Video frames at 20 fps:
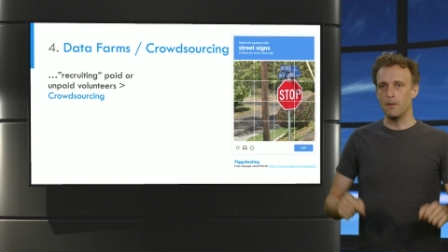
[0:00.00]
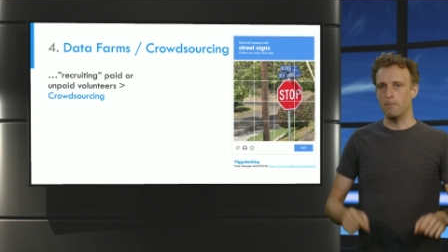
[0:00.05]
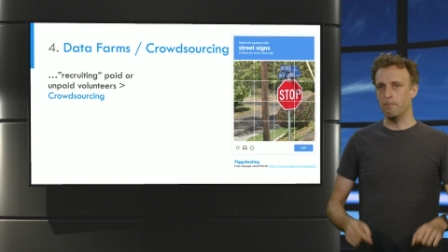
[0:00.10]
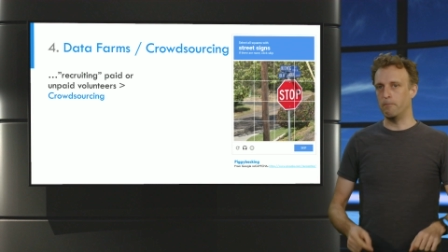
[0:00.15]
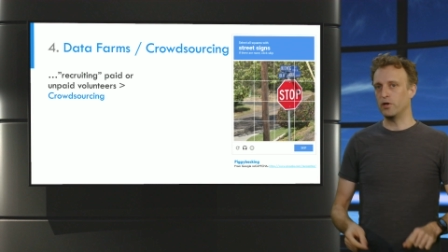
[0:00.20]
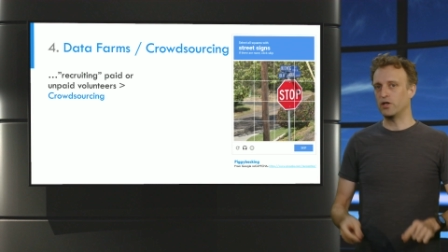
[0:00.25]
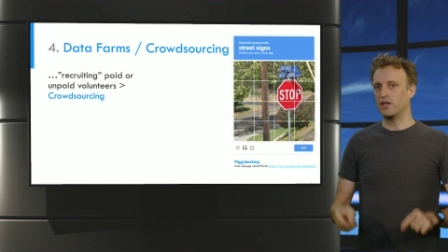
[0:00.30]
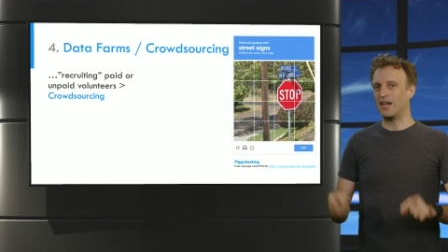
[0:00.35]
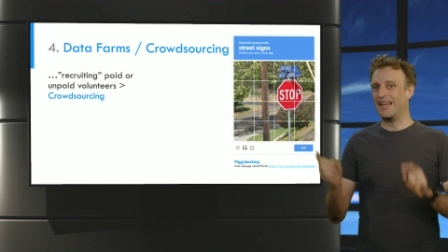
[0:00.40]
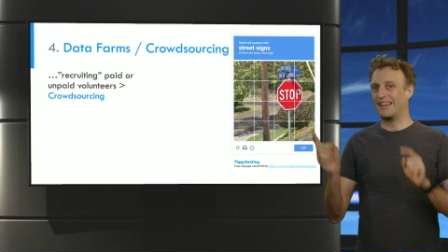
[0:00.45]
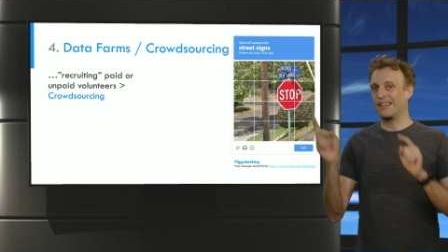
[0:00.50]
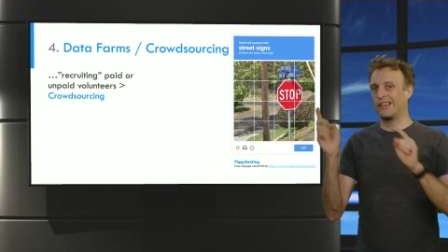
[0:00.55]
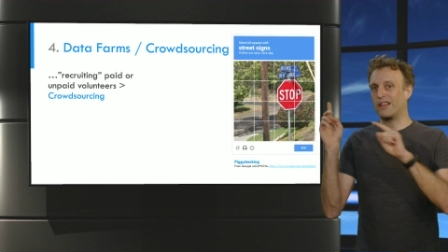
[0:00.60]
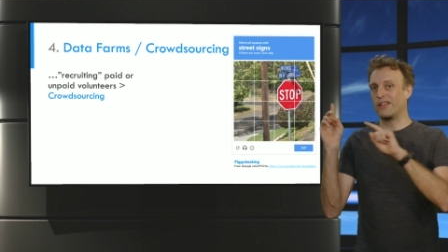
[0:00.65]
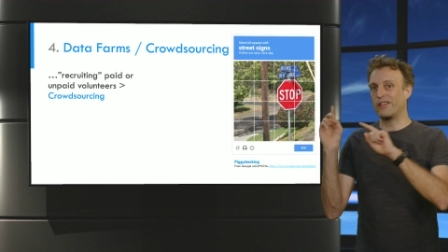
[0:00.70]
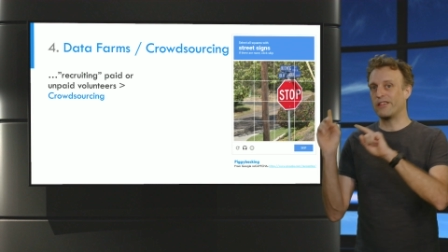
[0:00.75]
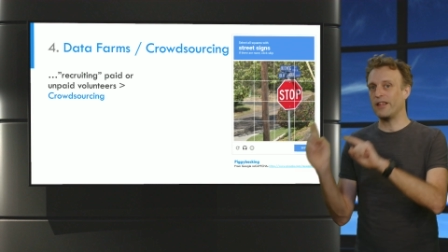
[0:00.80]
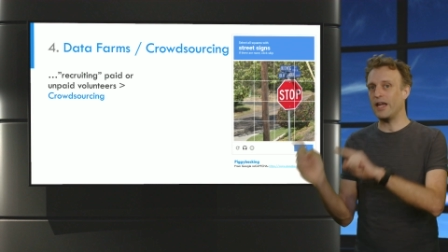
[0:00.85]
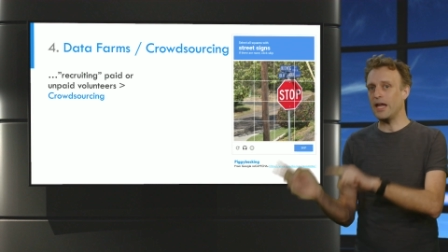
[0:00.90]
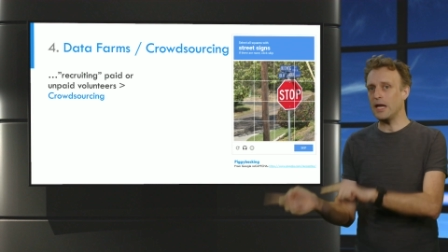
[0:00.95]
But at the
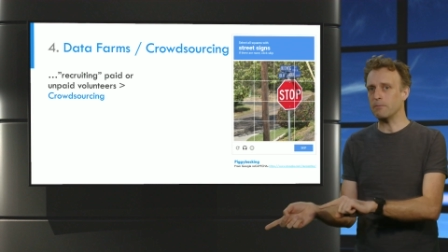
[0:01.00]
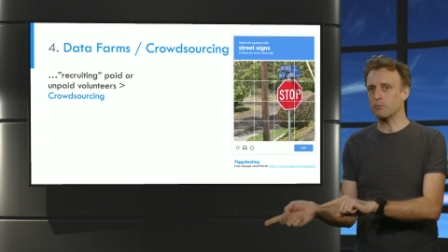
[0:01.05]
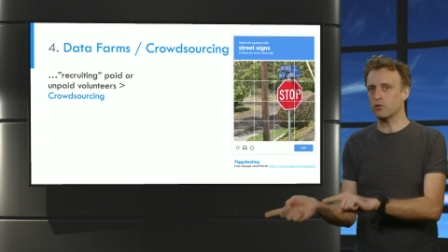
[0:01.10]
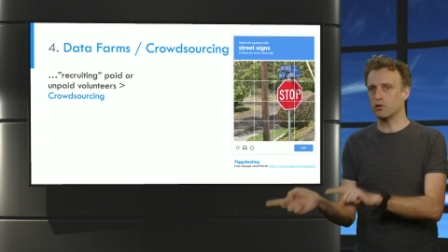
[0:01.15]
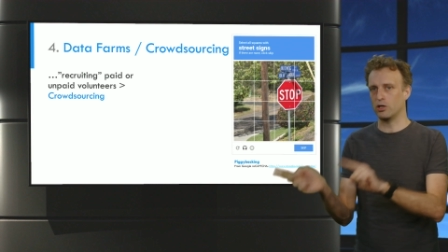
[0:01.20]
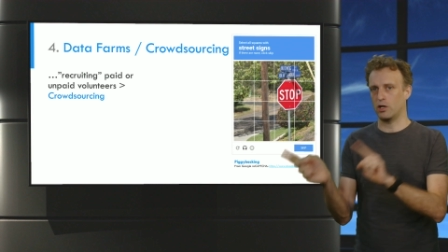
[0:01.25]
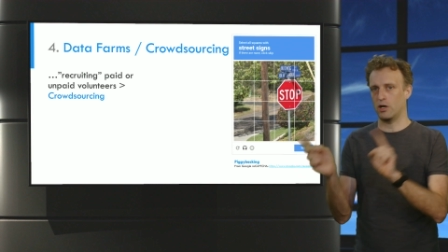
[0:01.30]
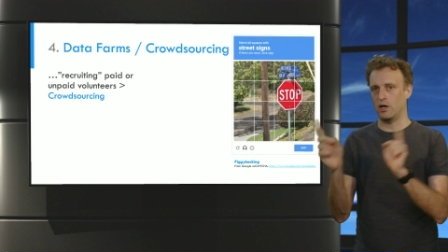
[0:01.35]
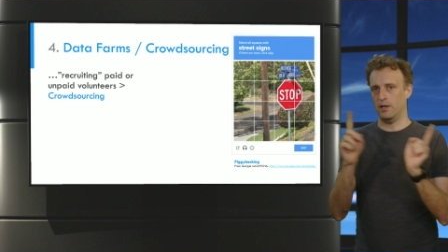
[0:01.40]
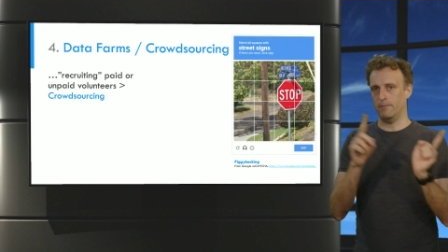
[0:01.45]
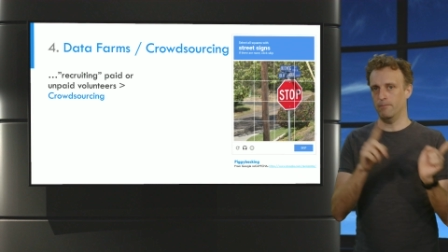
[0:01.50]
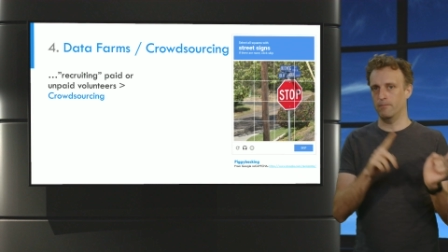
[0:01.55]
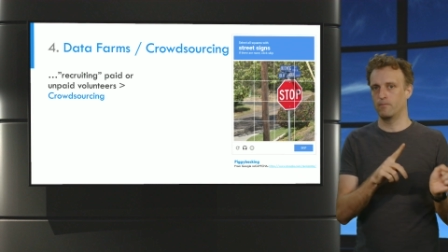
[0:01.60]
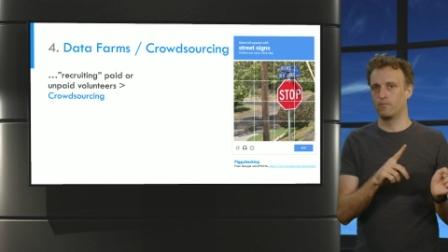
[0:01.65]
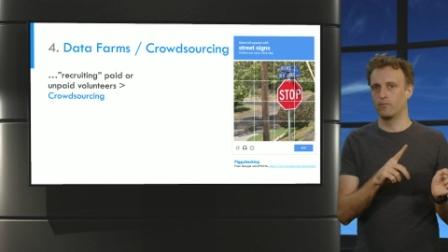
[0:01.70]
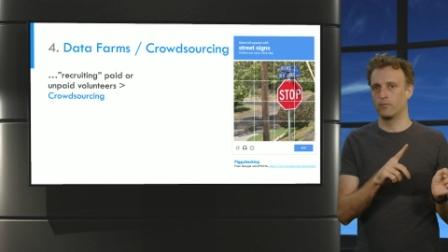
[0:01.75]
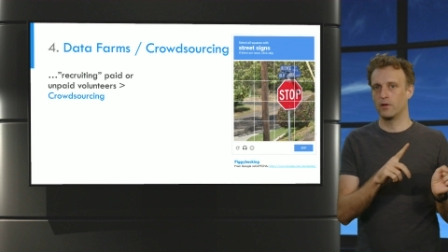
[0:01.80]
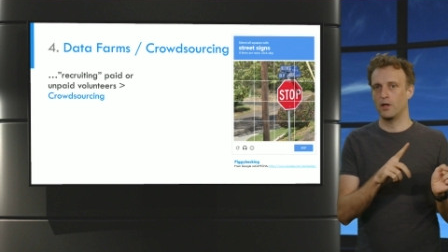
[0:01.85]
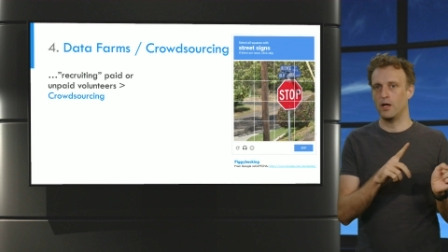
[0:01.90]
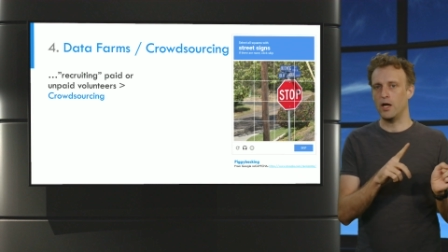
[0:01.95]
same time,
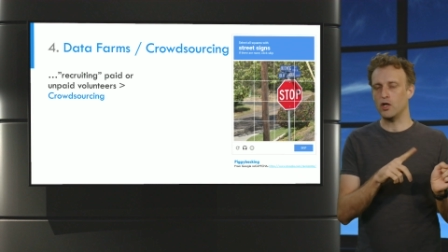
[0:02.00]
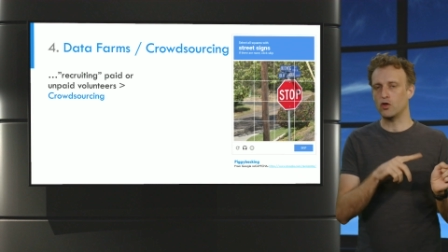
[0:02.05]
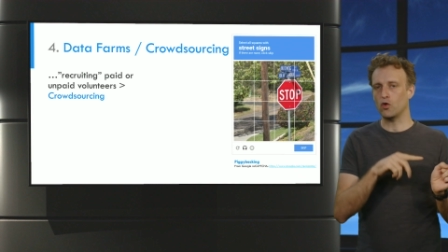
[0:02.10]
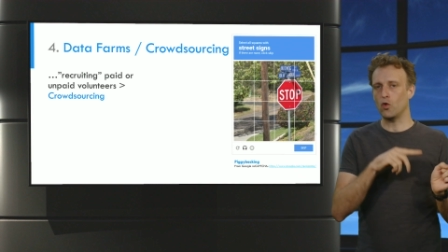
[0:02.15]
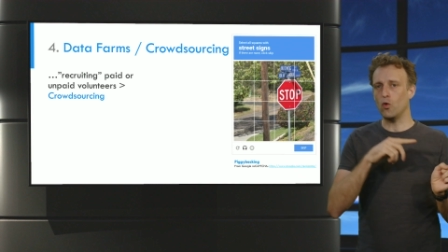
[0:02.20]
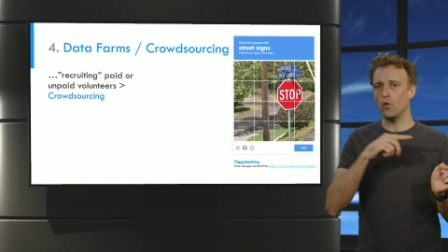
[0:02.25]
it